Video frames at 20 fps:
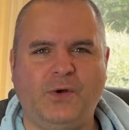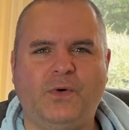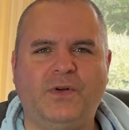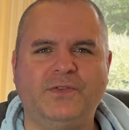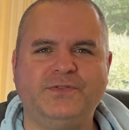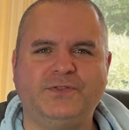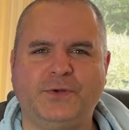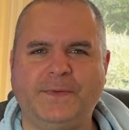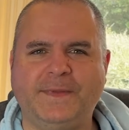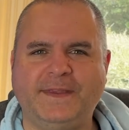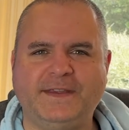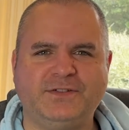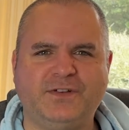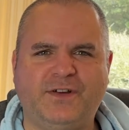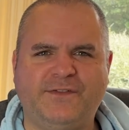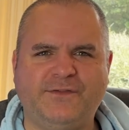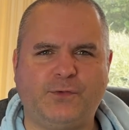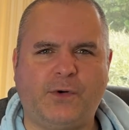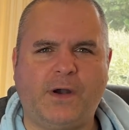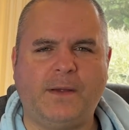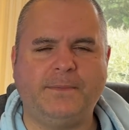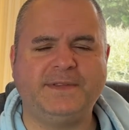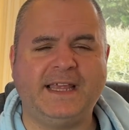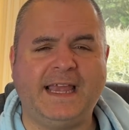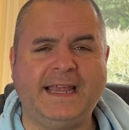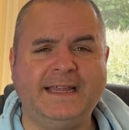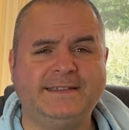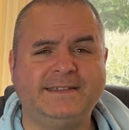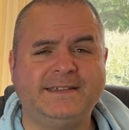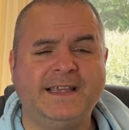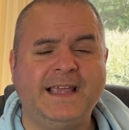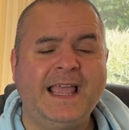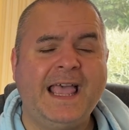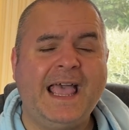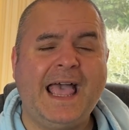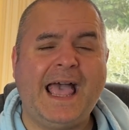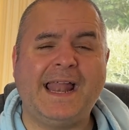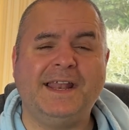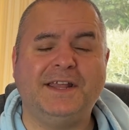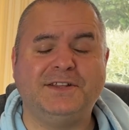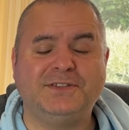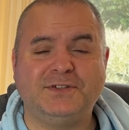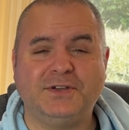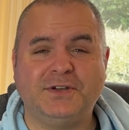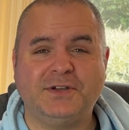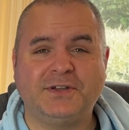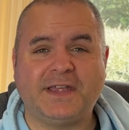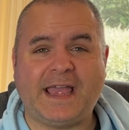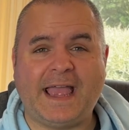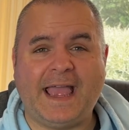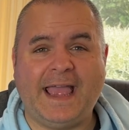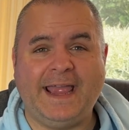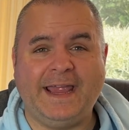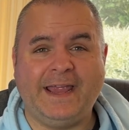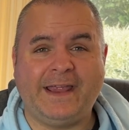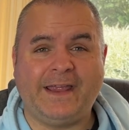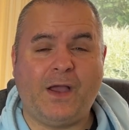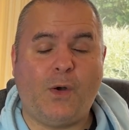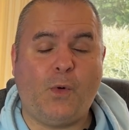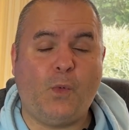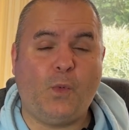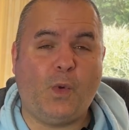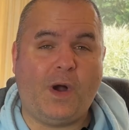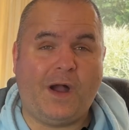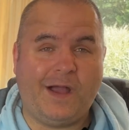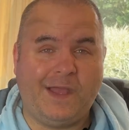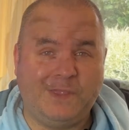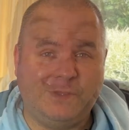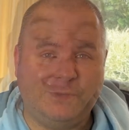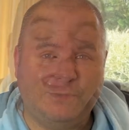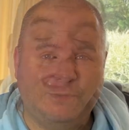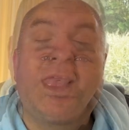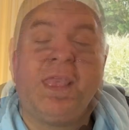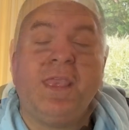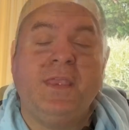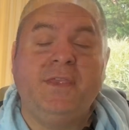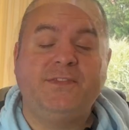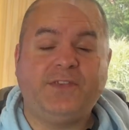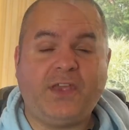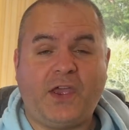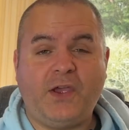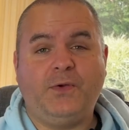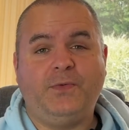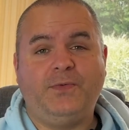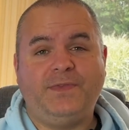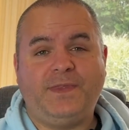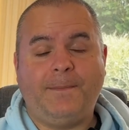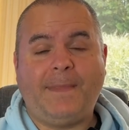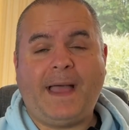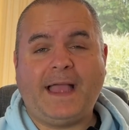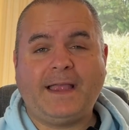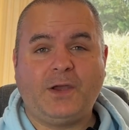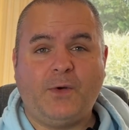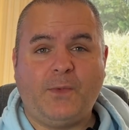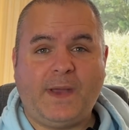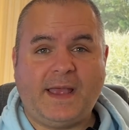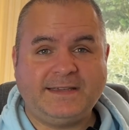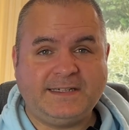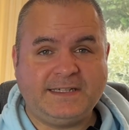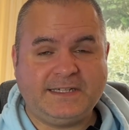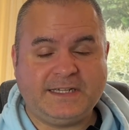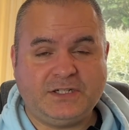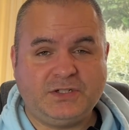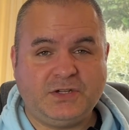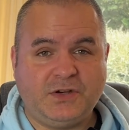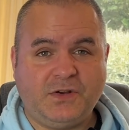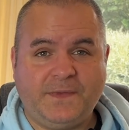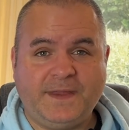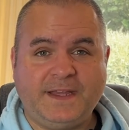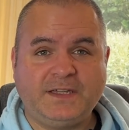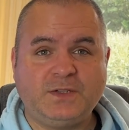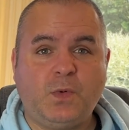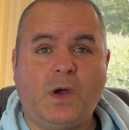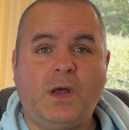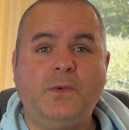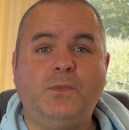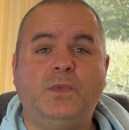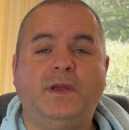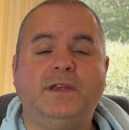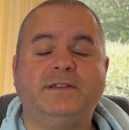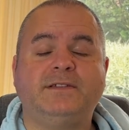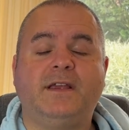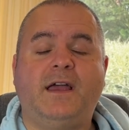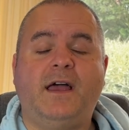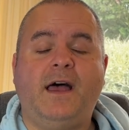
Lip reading: on doing these software updates and it took a while. So the macOS edition on this one was